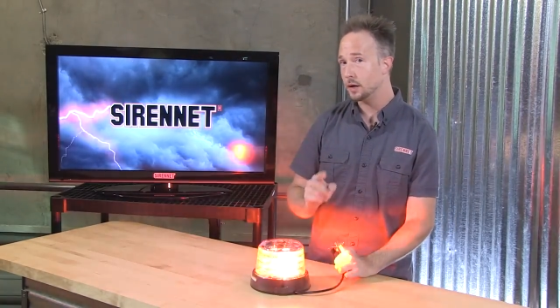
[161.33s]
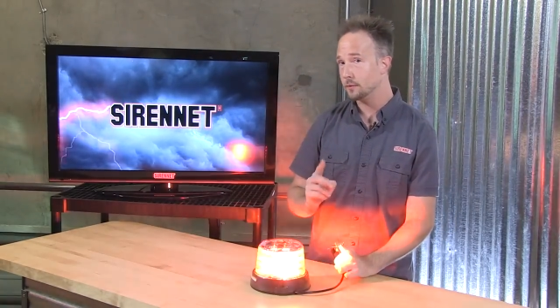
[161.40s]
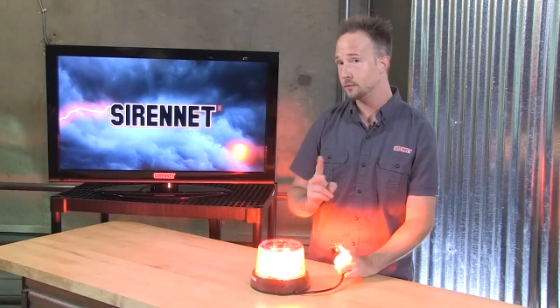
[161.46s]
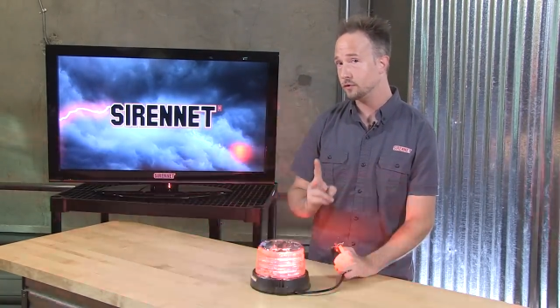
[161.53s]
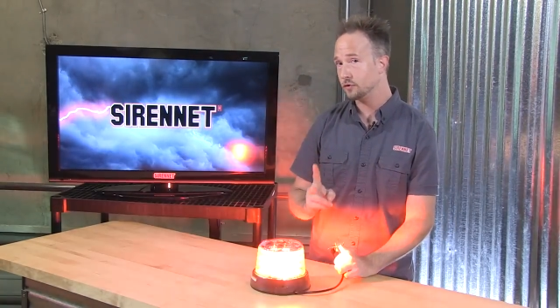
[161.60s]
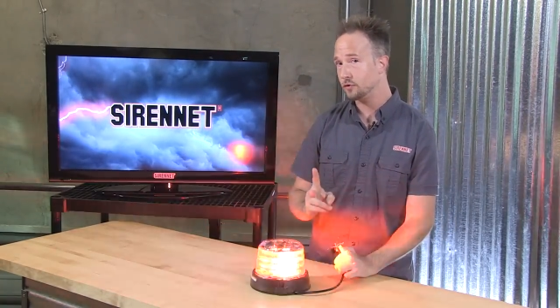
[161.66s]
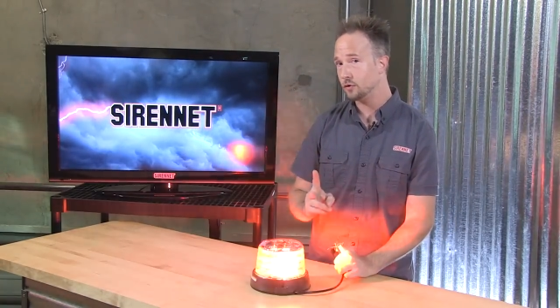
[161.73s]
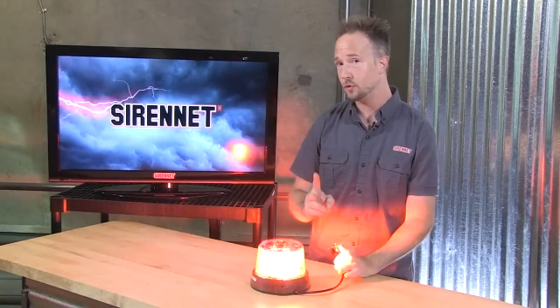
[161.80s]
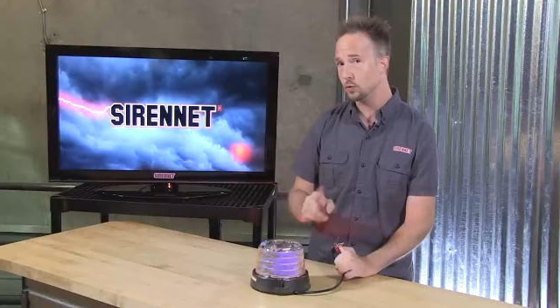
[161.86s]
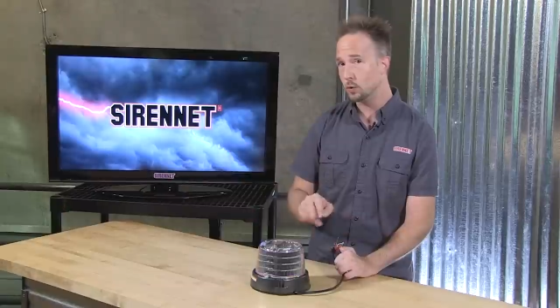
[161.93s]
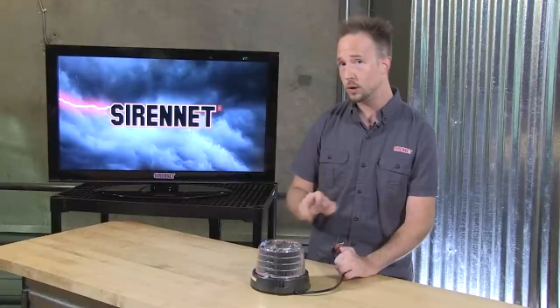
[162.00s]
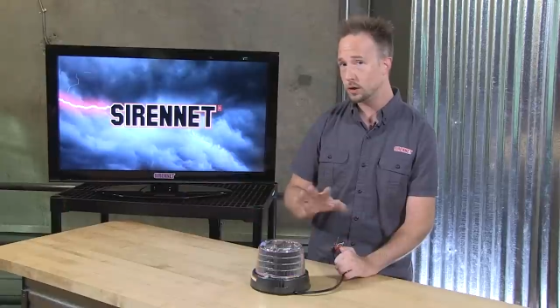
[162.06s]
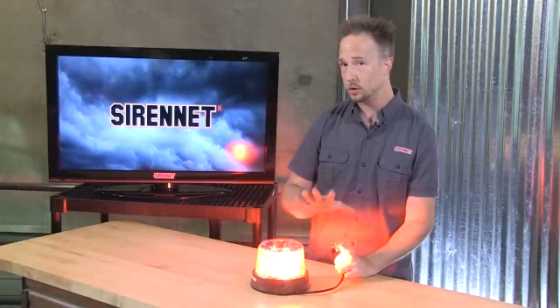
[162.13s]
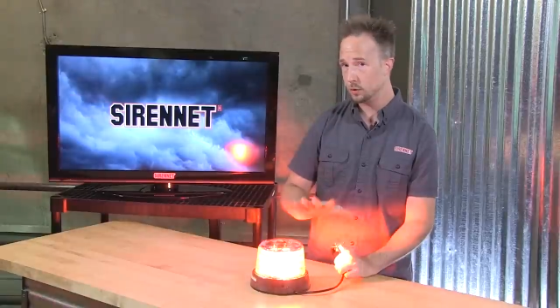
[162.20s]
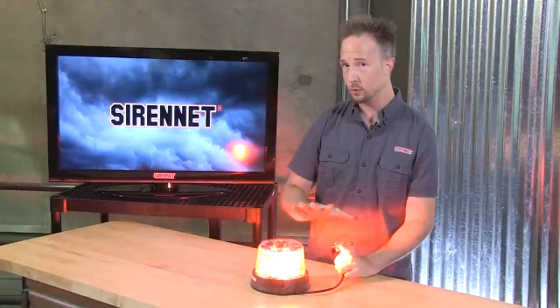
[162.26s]
of
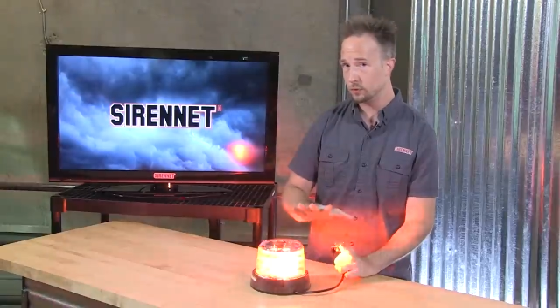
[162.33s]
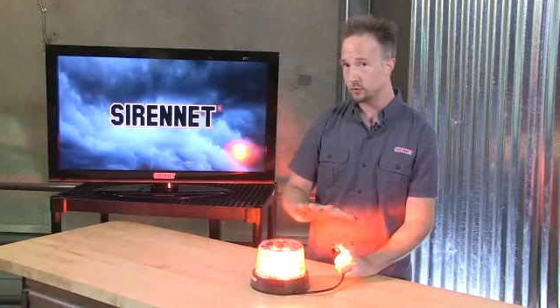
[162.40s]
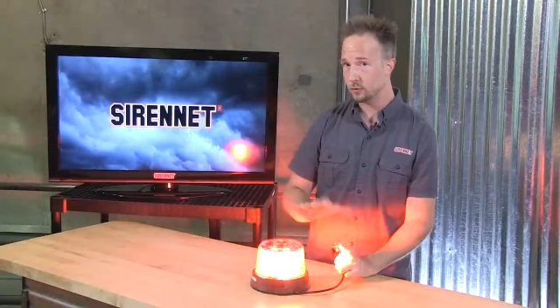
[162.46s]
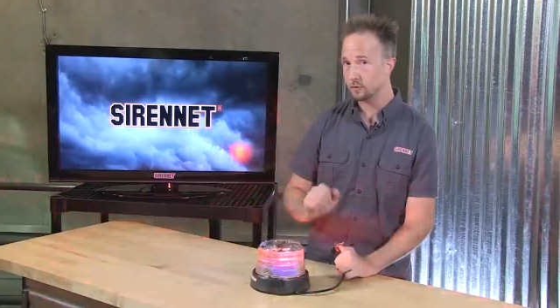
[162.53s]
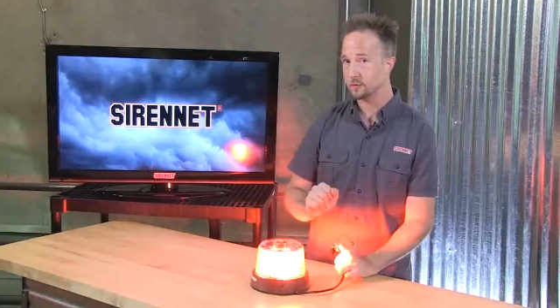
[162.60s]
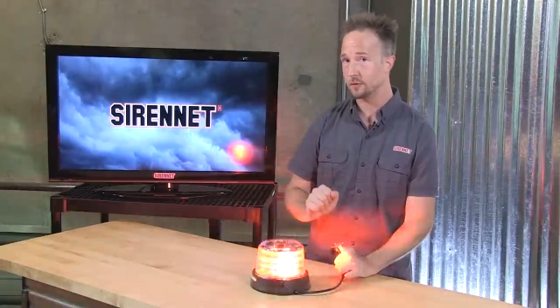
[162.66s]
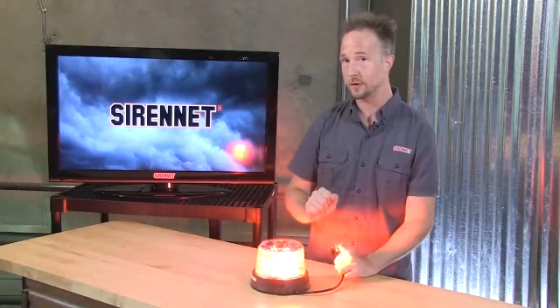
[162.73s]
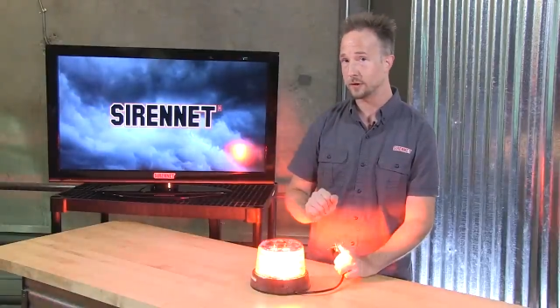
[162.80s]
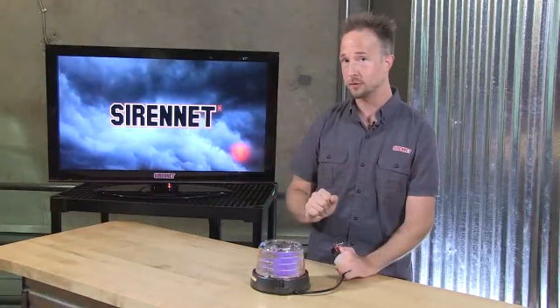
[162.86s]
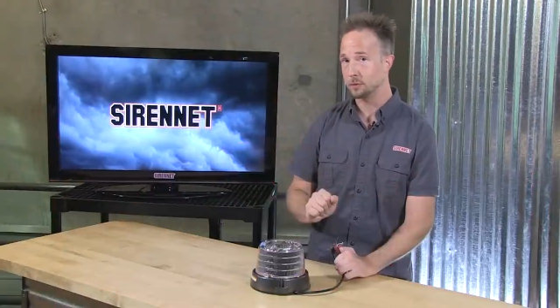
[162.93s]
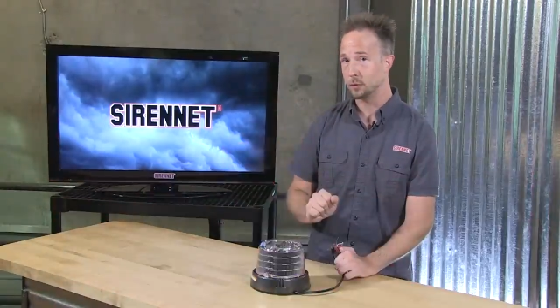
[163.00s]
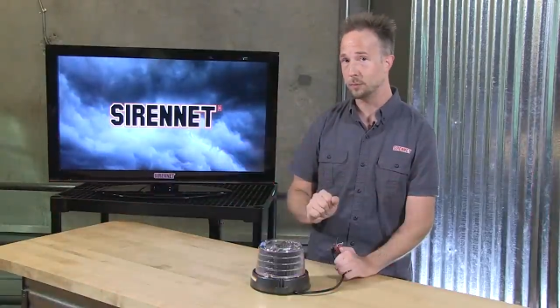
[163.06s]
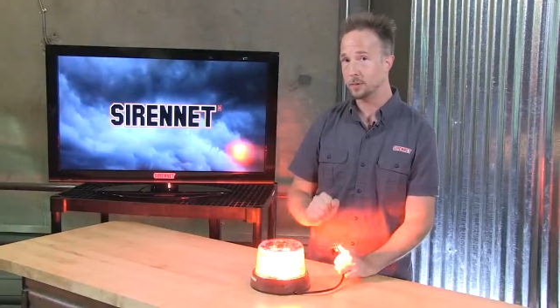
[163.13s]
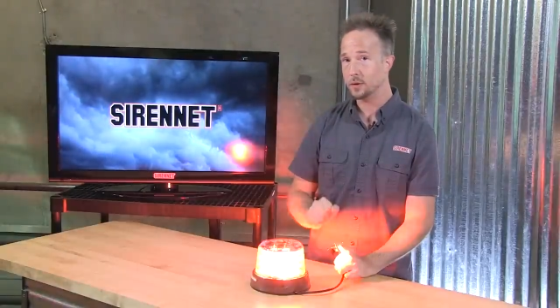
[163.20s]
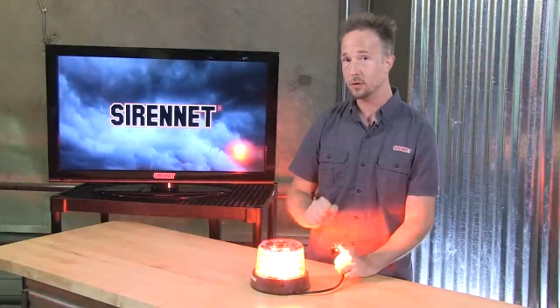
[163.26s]
2 user
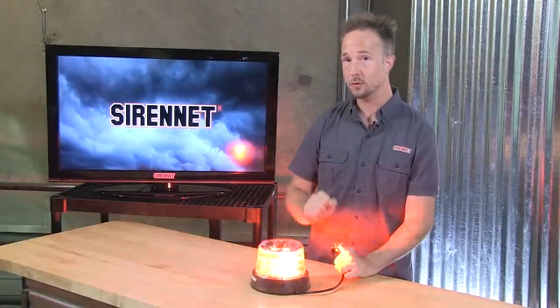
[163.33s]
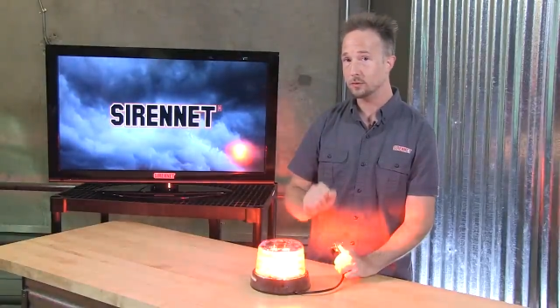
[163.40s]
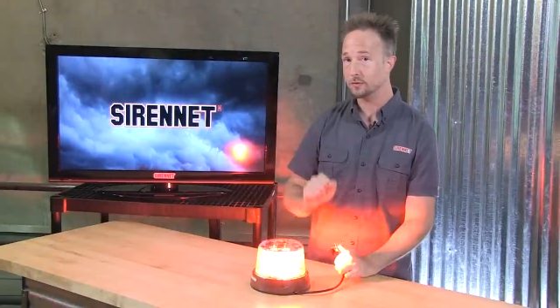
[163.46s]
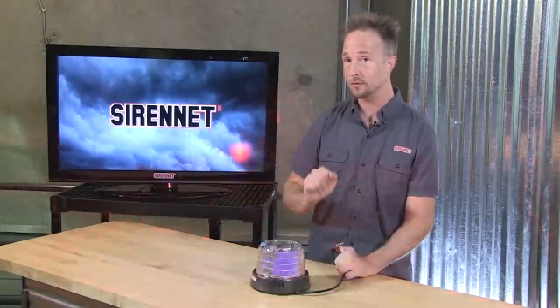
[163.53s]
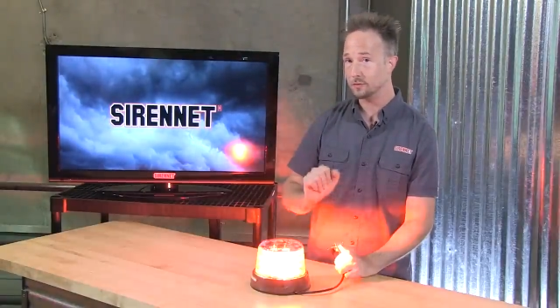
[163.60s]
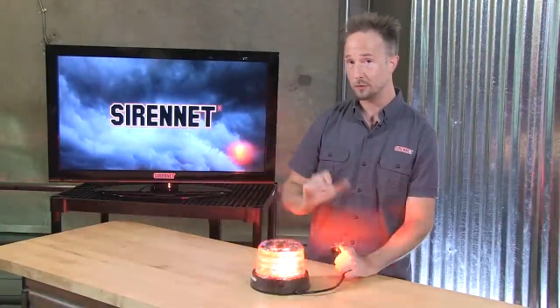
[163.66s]
selectable modes,